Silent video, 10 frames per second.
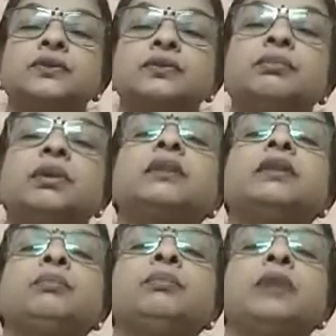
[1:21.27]
make the
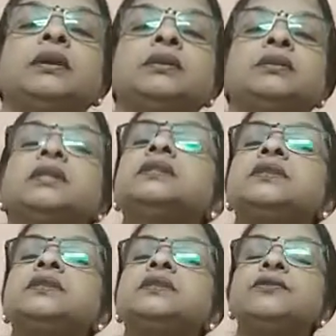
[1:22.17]
matters easy
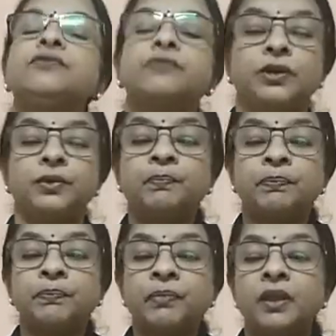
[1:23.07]
for you.
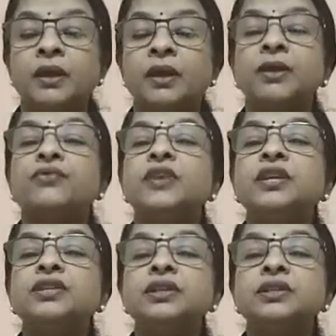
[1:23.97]

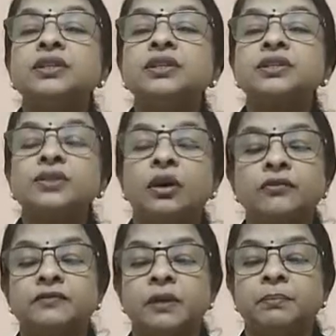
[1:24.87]
Features of
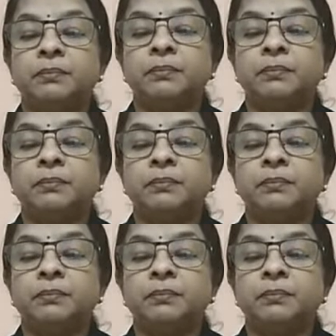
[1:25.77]
development.